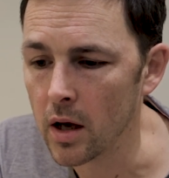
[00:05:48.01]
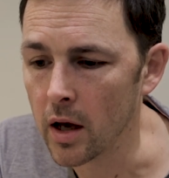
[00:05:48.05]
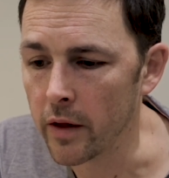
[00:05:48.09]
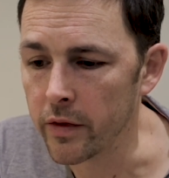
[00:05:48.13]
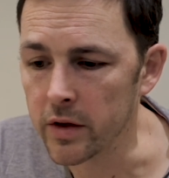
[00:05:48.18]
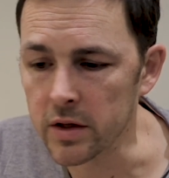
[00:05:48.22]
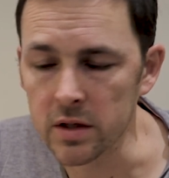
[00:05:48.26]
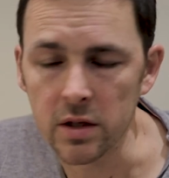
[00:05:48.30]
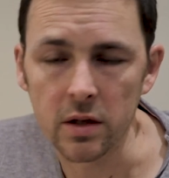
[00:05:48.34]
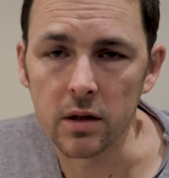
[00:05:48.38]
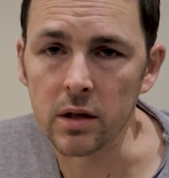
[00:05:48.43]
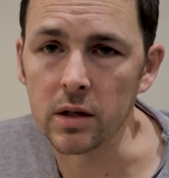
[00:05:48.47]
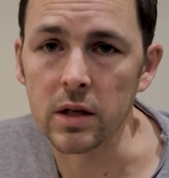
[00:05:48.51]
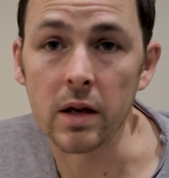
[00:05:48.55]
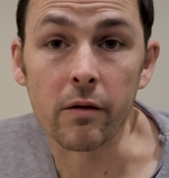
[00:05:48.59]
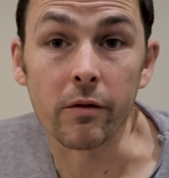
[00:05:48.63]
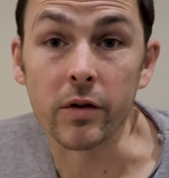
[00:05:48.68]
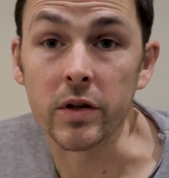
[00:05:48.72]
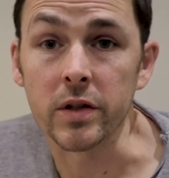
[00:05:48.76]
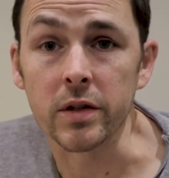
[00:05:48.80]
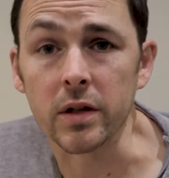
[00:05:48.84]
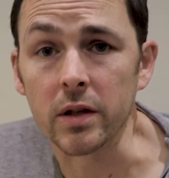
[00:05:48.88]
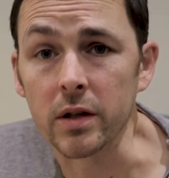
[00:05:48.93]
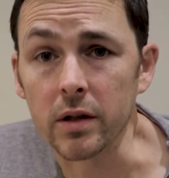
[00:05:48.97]
And they said they'd
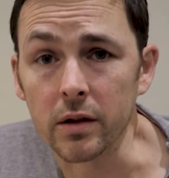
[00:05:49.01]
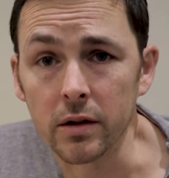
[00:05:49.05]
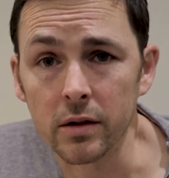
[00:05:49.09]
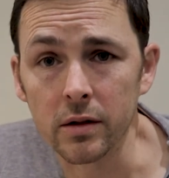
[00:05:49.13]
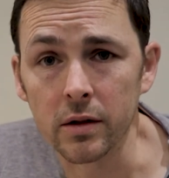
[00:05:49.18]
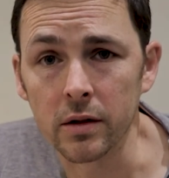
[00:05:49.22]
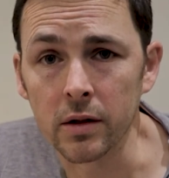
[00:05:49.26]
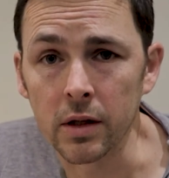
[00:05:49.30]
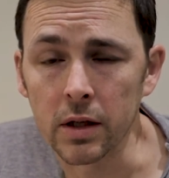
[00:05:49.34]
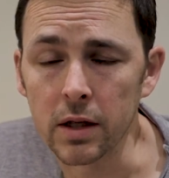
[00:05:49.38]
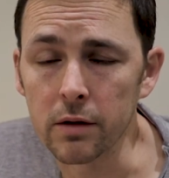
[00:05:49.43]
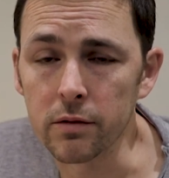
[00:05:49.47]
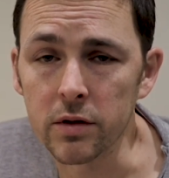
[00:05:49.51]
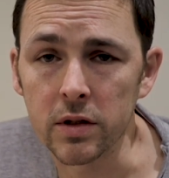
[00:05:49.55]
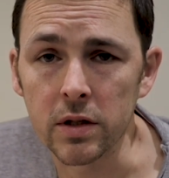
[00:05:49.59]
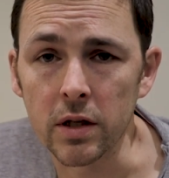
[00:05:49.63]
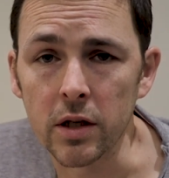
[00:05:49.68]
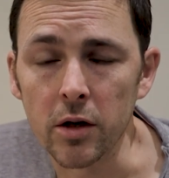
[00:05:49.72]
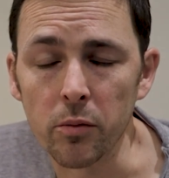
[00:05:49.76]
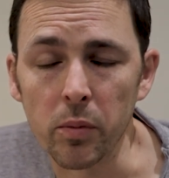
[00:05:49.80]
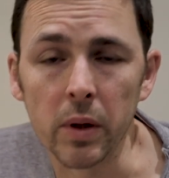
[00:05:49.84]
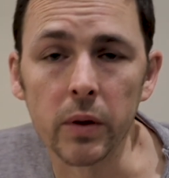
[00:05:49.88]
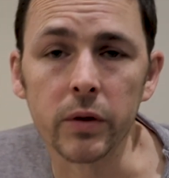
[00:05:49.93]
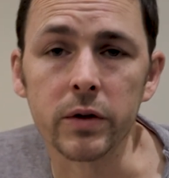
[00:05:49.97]
never seen it. They'd never
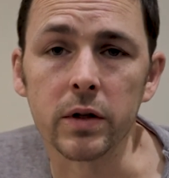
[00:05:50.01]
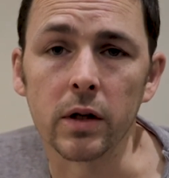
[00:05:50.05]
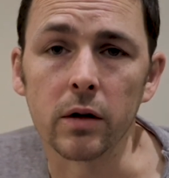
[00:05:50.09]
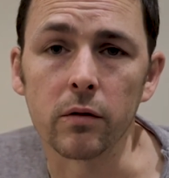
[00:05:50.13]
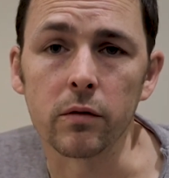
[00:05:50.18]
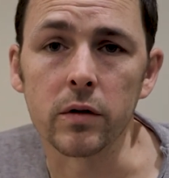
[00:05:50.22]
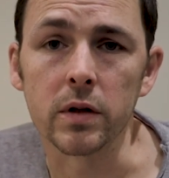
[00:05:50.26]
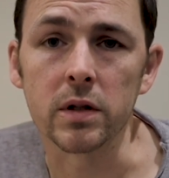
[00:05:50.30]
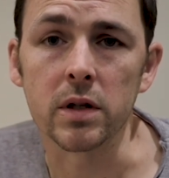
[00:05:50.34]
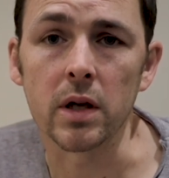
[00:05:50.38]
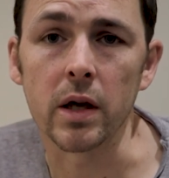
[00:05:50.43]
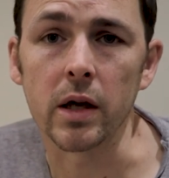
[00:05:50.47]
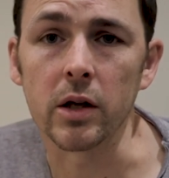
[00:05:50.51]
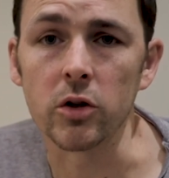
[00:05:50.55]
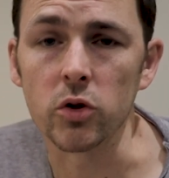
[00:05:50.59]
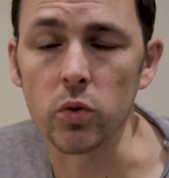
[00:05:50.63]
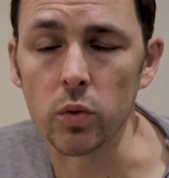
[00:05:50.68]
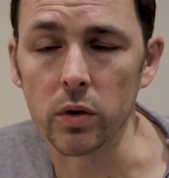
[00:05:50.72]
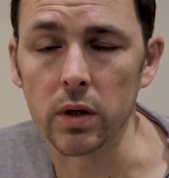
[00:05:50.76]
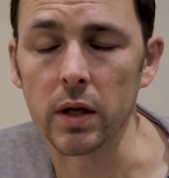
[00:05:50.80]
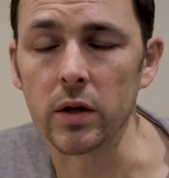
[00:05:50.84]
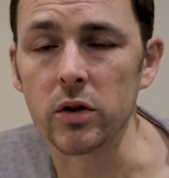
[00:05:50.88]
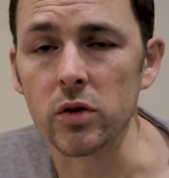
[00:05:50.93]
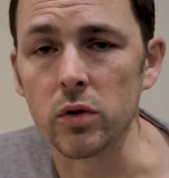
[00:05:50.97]
seen a building of this age
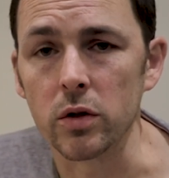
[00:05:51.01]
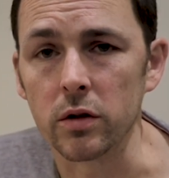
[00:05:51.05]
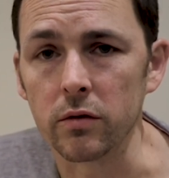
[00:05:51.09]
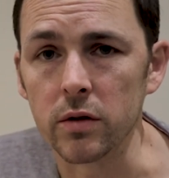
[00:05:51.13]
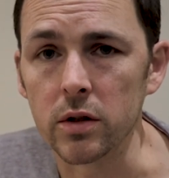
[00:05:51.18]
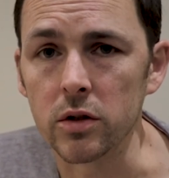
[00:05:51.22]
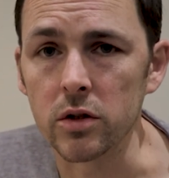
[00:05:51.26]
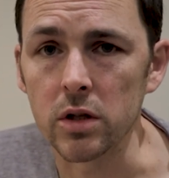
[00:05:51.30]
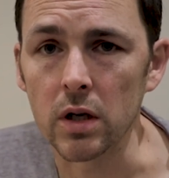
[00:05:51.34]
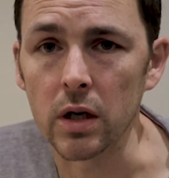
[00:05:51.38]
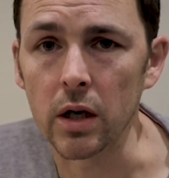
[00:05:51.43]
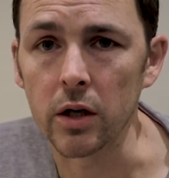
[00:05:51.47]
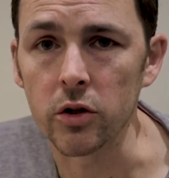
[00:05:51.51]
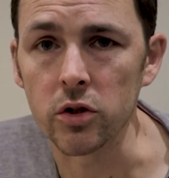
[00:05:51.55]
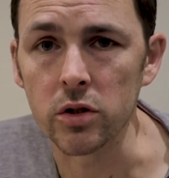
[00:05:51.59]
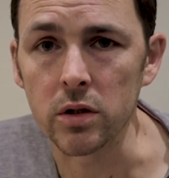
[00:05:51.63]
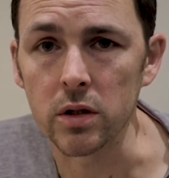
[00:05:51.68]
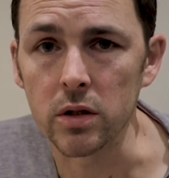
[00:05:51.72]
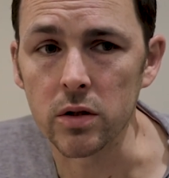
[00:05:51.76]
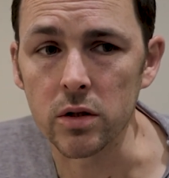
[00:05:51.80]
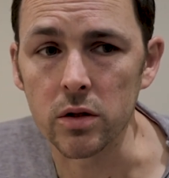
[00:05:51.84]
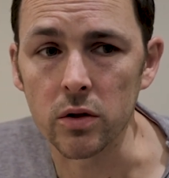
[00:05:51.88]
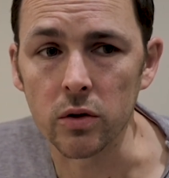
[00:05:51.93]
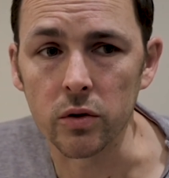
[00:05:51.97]
with that sort of
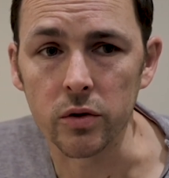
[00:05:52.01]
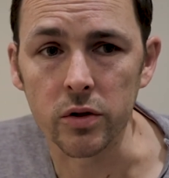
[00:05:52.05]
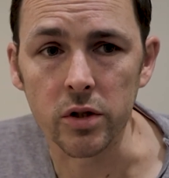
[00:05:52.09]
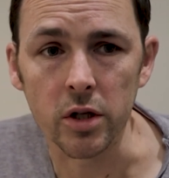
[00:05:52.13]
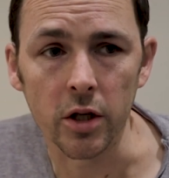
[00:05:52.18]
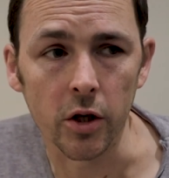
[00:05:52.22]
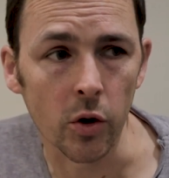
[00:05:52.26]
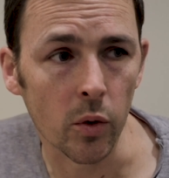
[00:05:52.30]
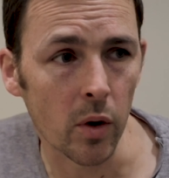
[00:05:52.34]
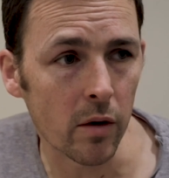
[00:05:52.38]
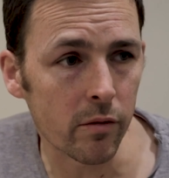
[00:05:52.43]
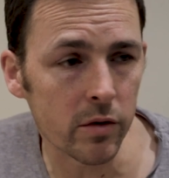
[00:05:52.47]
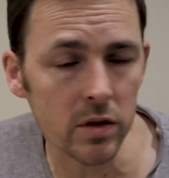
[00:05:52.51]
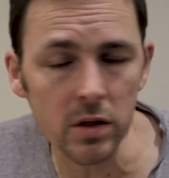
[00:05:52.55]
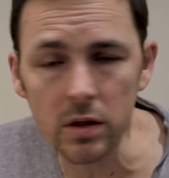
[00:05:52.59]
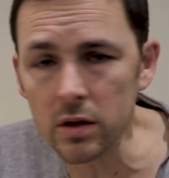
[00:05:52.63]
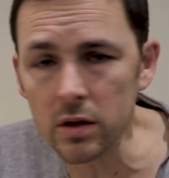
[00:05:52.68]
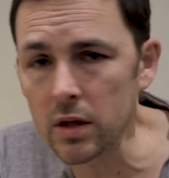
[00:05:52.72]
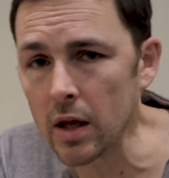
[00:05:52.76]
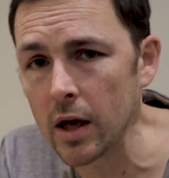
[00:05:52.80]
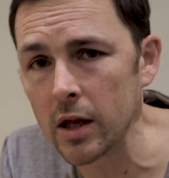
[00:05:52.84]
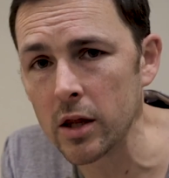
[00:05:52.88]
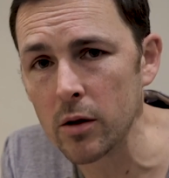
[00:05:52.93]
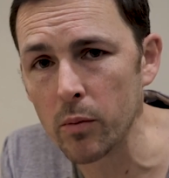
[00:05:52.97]
insulation installed. So whoever did
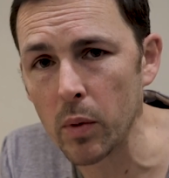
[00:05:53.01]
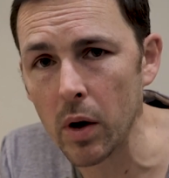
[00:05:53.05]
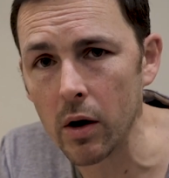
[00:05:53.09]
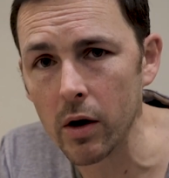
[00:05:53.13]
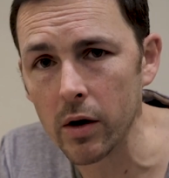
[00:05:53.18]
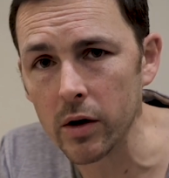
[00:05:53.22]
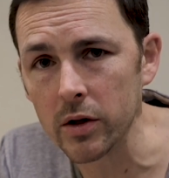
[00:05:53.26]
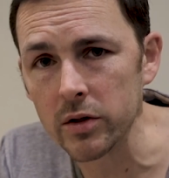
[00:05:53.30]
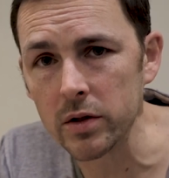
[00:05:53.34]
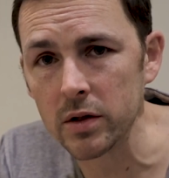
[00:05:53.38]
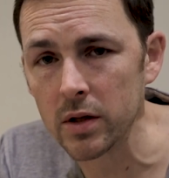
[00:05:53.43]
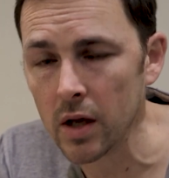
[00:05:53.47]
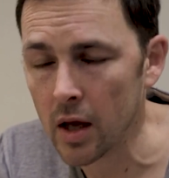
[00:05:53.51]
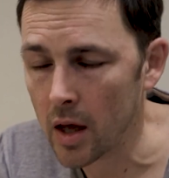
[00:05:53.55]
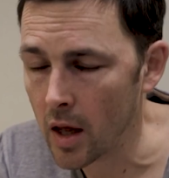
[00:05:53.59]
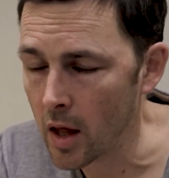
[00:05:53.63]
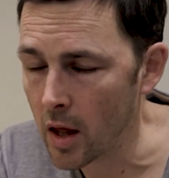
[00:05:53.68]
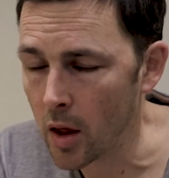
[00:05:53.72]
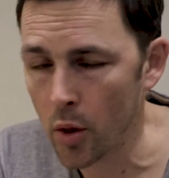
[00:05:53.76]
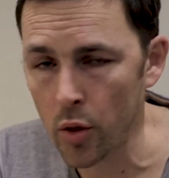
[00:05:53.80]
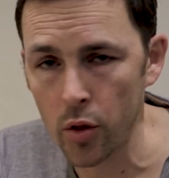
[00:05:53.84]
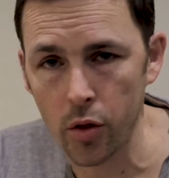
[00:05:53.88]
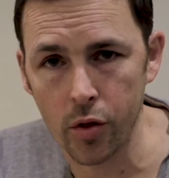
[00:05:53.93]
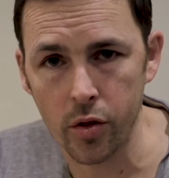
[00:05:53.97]
that in the past,
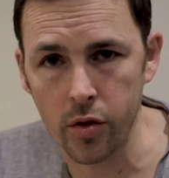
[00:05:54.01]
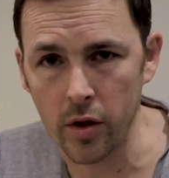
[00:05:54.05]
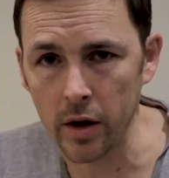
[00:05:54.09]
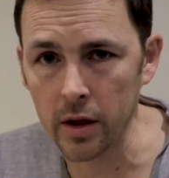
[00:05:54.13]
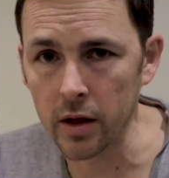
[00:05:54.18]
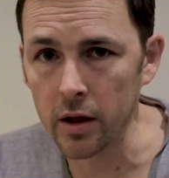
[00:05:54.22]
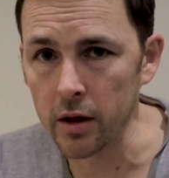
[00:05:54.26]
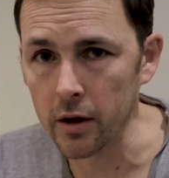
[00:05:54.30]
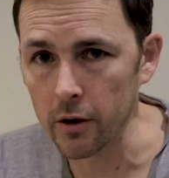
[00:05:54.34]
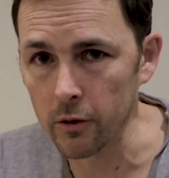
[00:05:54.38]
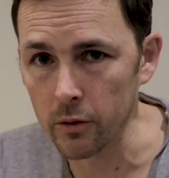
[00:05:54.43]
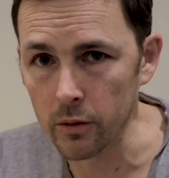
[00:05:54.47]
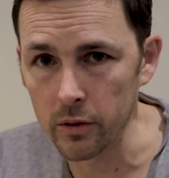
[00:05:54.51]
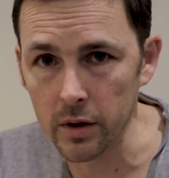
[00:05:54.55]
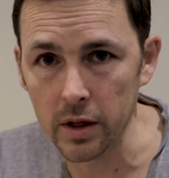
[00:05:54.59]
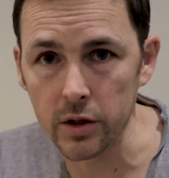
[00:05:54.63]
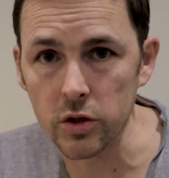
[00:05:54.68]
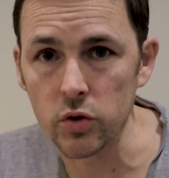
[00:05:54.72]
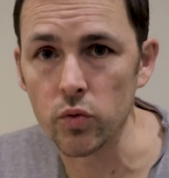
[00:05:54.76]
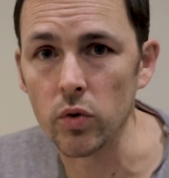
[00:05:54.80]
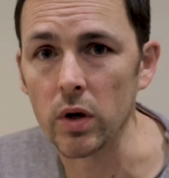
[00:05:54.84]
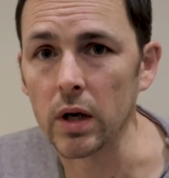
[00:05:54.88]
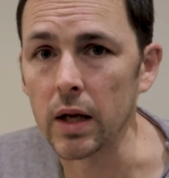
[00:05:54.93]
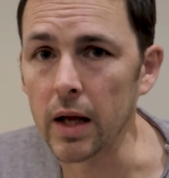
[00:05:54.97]
thank you.
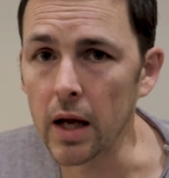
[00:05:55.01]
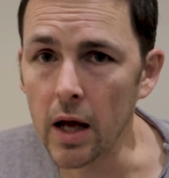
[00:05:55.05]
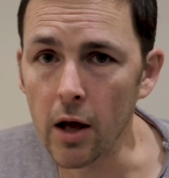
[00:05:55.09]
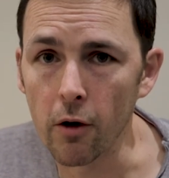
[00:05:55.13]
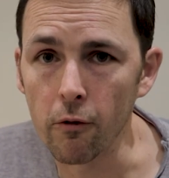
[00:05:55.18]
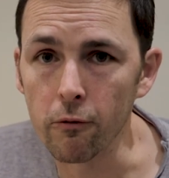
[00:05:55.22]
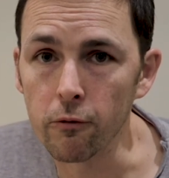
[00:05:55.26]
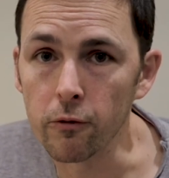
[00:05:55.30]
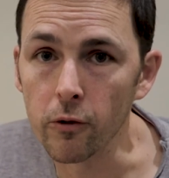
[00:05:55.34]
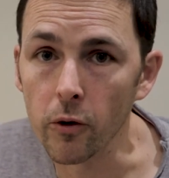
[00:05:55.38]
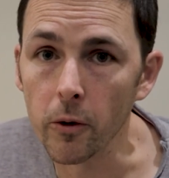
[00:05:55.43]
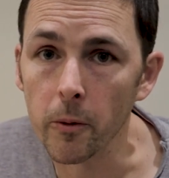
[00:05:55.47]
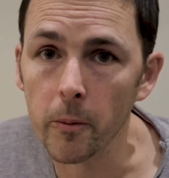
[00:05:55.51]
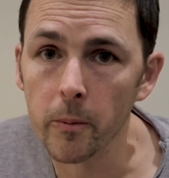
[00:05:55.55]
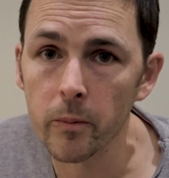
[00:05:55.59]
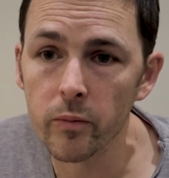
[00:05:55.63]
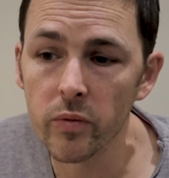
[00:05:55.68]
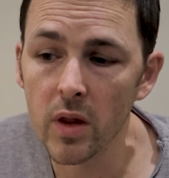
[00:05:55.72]
That's really helpful.